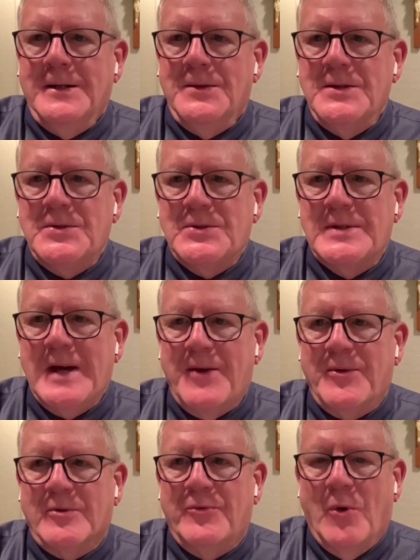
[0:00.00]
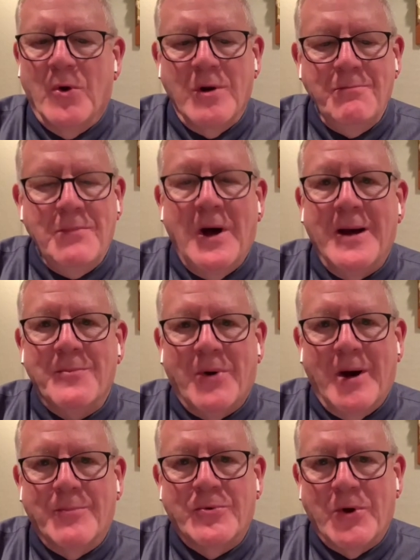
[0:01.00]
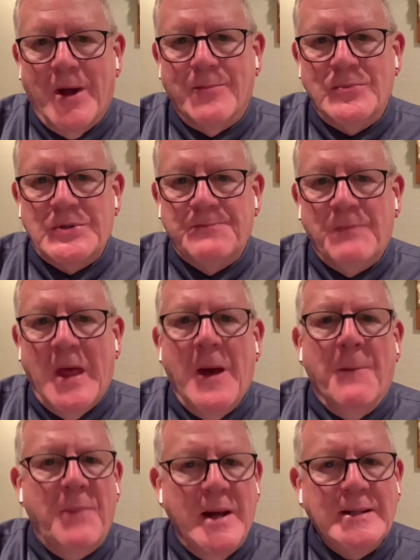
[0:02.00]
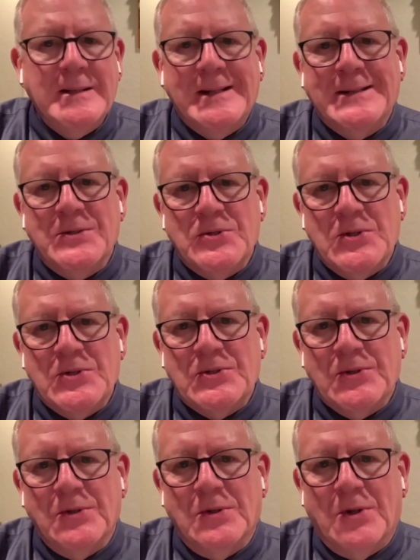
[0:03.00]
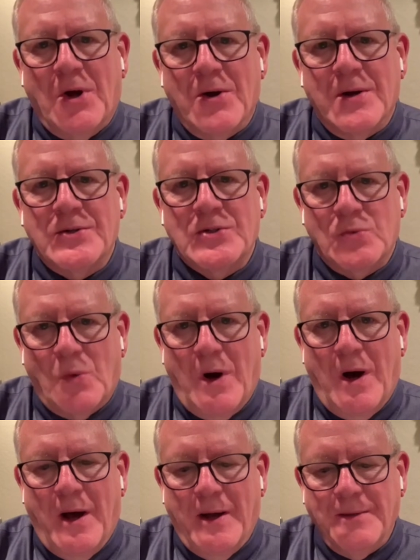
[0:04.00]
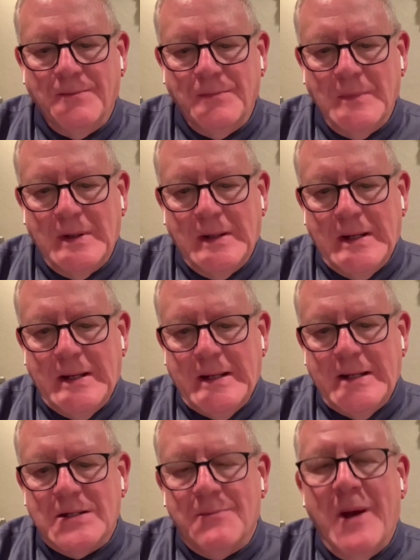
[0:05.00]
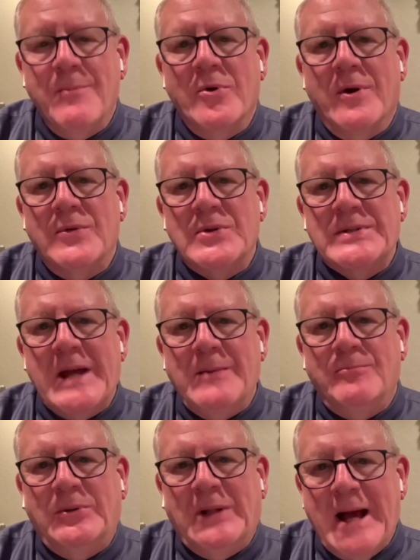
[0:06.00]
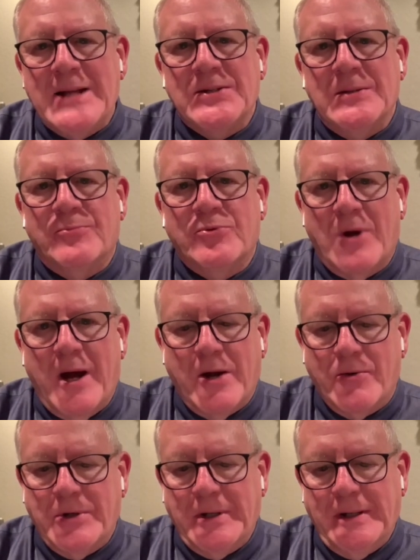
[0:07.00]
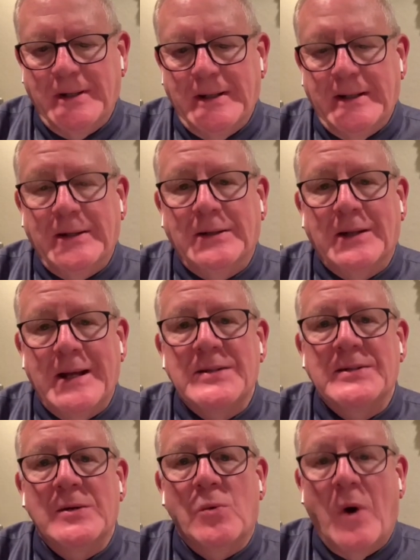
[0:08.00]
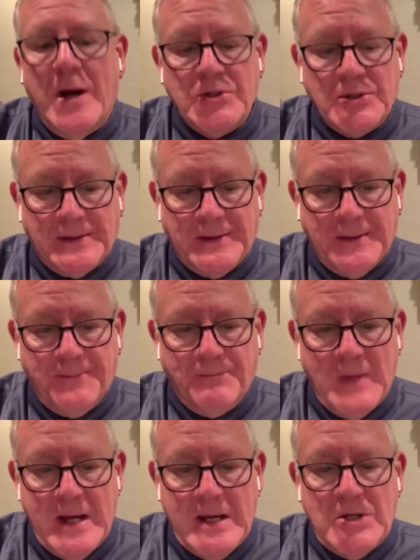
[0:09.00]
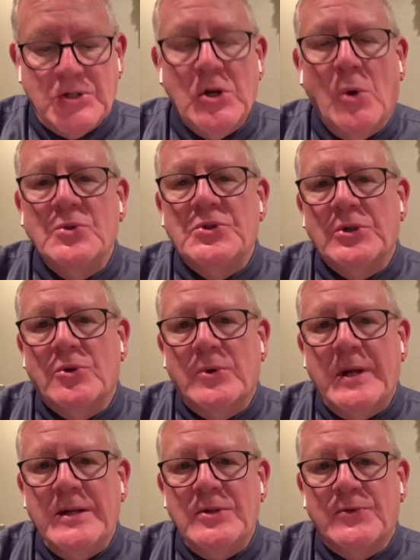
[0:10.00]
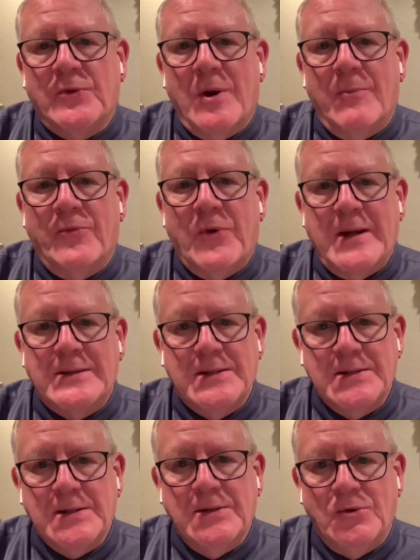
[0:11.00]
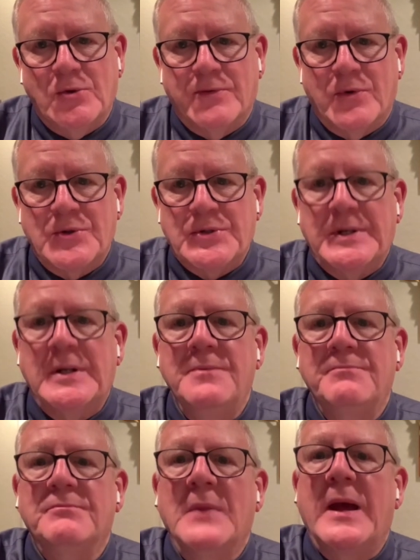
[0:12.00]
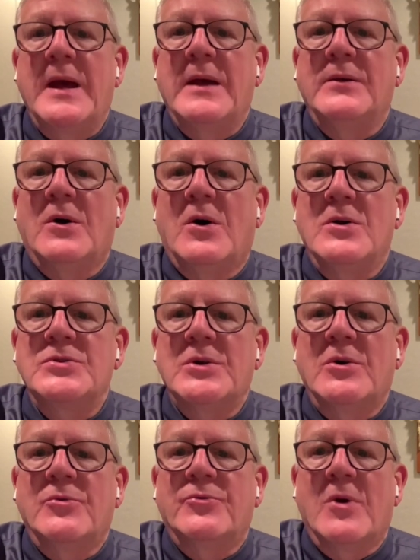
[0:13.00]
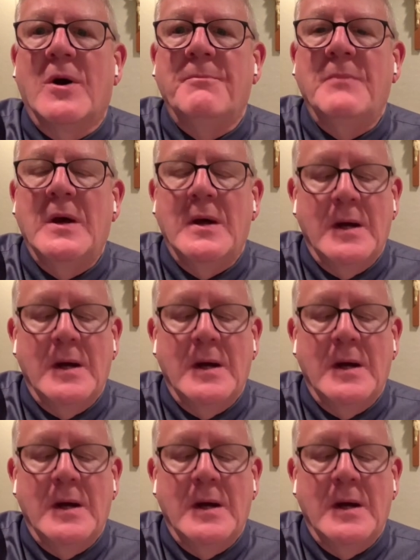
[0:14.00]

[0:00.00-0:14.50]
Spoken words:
This is Catholic Forum. I'm Bob Krebs. Benedictine Sister Laura Swan is a member of the St. Placid Priory in Lacey, Washington. She holds degrees from Franciscan University and also from